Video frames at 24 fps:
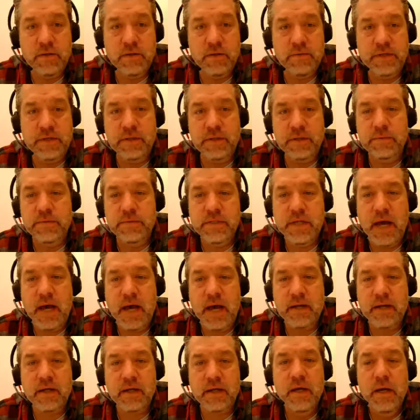to reduce
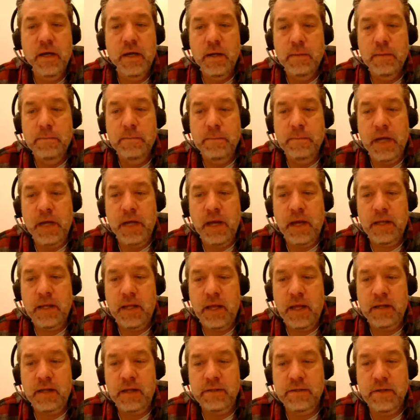static, and
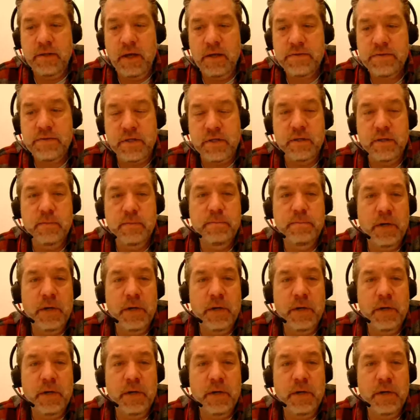it doesn't.